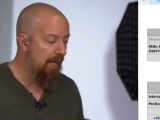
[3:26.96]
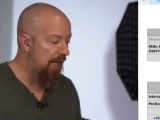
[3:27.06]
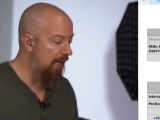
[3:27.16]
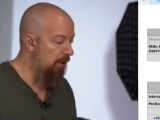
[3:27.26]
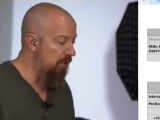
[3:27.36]

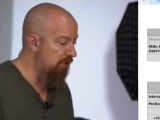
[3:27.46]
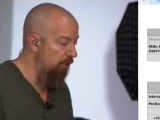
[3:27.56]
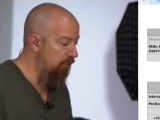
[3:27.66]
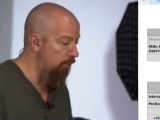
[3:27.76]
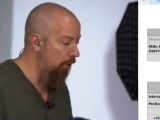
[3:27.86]
And the
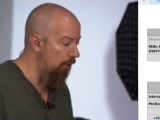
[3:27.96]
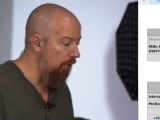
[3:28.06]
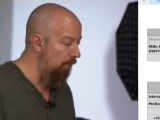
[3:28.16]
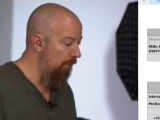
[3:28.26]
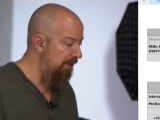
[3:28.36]
results
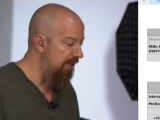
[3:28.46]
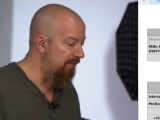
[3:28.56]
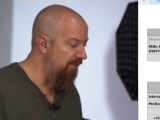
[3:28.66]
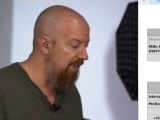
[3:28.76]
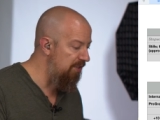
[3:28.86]
were, with the
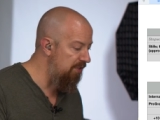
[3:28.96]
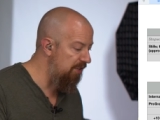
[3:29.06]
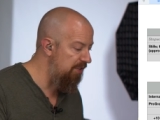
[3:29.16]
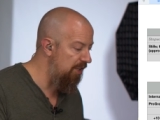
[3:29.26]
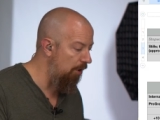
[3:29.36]

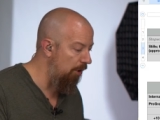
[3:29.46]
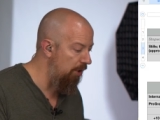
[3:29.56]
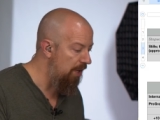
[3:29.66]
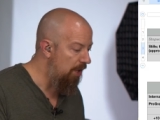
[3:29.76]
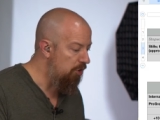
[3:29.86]
V60
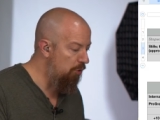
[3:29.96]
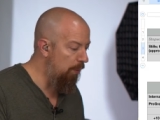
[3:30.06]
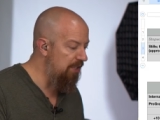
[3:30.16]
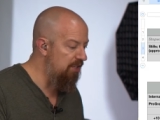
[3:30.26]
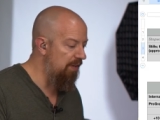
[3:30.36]
card,
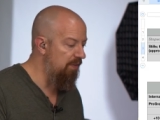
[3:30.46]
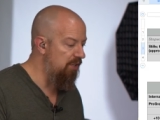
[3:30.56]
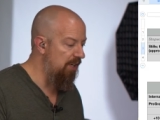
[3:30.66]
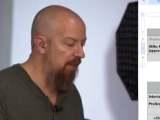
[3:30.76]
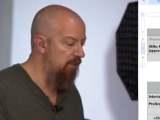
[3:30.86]
27
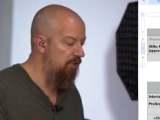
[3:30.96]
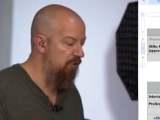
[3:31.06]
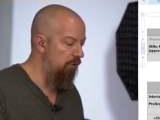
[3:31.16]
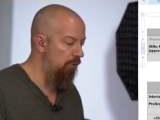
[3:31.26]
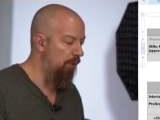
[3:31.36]
seconds
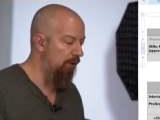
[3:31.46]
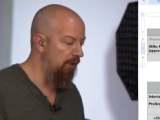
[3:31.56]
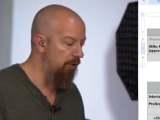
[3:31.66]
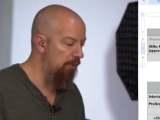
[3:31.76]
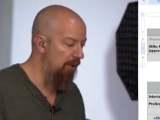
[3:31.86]
to
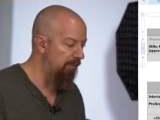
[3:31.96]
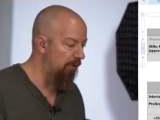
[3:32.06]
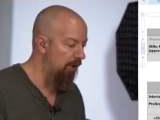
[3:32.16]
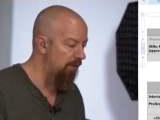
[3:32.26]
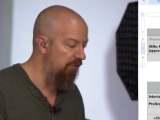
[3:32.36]
clear the buffer
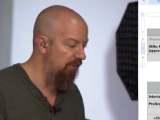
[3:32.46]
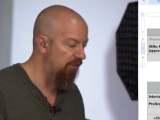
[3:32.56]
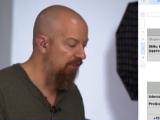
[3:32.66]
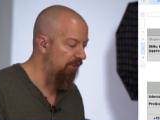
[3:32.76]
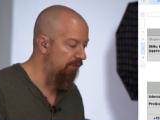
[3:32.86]
of
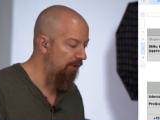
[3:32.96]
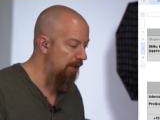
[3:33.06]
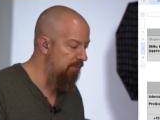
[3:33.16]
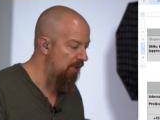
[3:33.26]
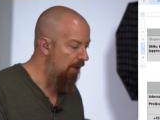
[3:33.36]
66
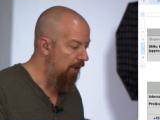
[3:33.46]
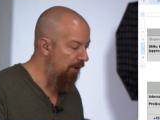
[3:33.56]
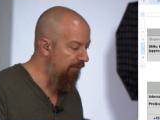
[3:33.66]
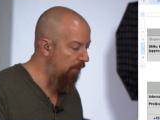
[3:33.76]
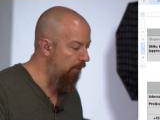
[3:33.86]
frames
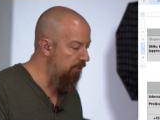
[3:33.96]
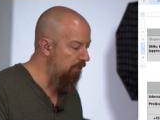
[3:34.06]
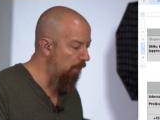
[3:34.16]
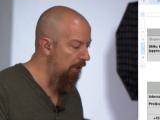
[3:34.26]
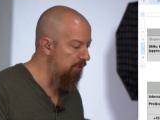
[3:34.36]
of photos,
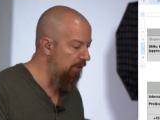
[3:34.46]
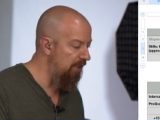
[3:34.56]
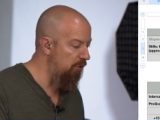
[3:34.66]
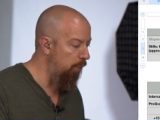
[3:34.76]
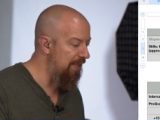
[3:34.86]
whereas only
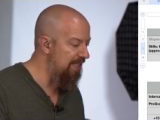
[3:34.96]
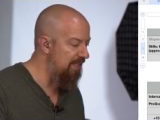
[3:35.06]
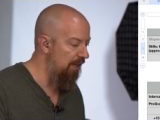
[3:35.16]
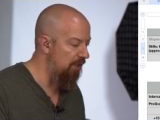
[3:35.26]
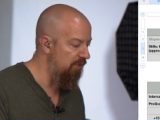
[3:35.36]
20
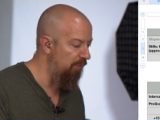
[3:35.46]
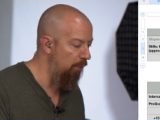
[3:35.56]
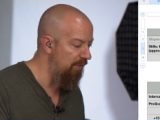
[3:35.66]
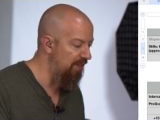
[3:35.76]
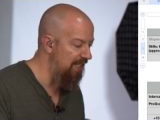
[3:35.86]
seconds
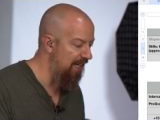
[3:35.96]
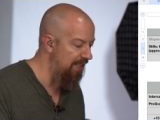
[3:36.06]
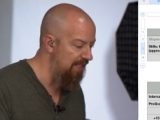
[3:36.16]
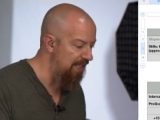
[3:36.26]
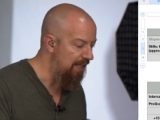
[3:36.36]
for the
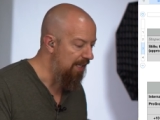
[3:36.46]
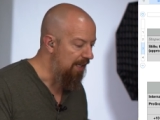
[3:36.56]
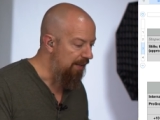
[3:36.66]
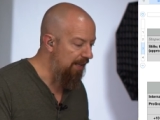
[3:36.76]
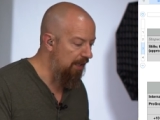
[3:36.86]
V90.
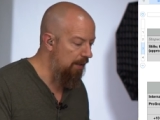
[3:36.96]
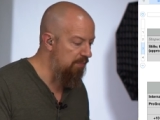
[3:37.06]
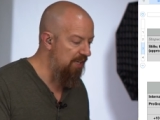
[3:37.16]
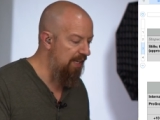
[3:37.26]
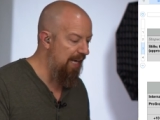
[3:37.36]
That
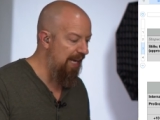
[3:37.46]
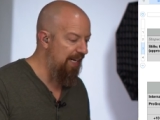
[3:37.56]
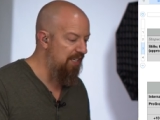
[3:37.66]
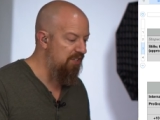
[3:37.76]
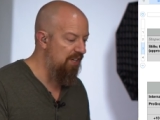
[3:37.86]
comes in at
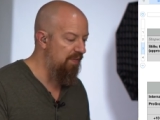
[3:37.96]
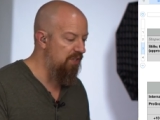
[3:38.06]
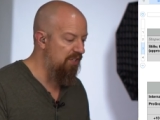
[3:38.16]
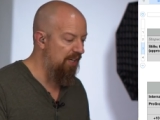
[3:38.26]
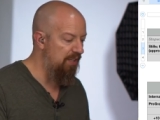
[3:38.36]
a
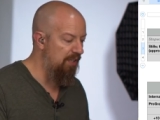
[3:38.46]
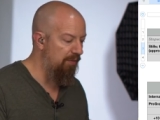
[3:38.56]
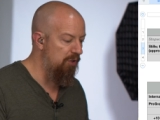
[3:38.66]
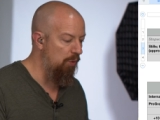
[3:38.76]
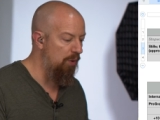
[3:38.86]
7-second
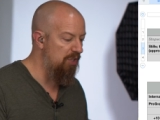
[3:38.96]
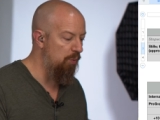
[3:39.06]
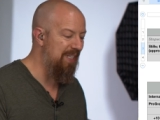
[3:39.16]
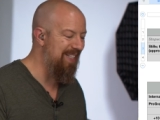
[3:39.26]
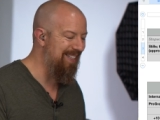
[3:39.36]
difference or a
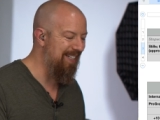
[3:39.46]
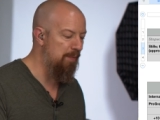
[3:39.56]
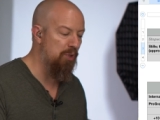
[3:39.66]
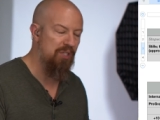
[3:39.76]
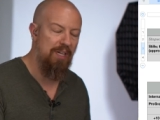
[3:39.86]

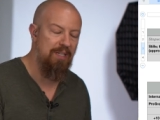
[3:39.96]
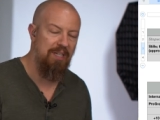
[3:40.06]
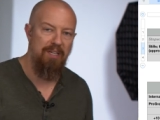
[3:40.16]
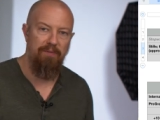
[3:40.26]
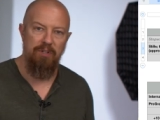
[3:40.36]

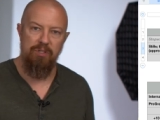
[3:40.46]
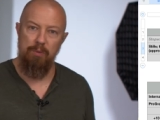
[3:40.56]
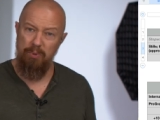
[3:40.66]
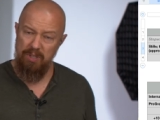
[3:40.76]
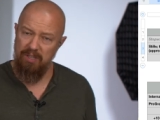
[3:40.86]
26% difference. So
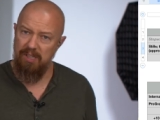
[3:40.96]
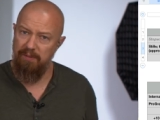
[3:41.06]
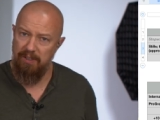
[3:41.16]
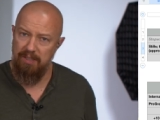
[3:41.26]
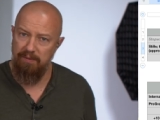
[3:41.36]
pretty
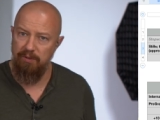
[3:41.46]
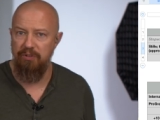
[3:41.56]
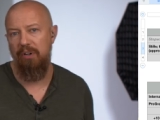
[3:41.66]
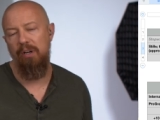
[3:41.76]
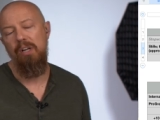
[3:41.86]
significant difference
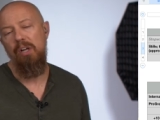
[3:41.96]
there.